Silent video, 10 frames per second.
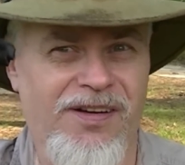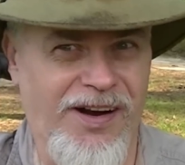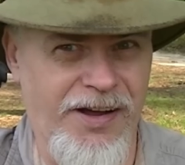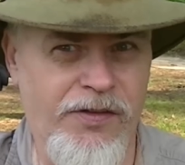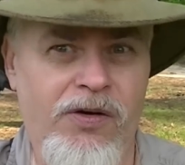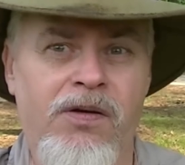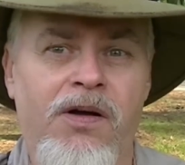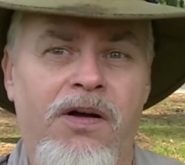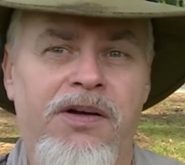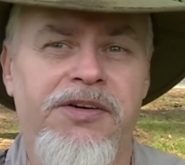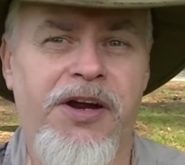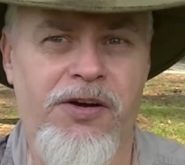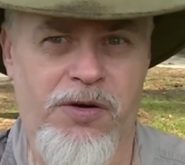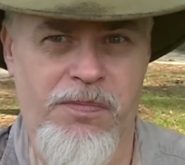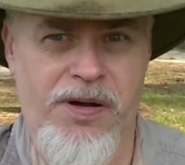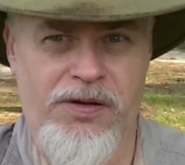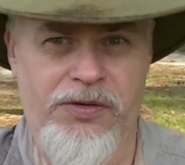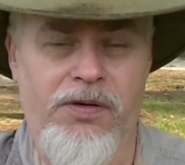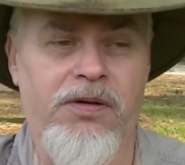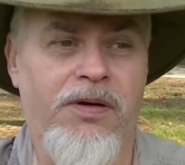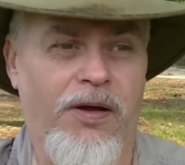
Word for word: leather tender bundle.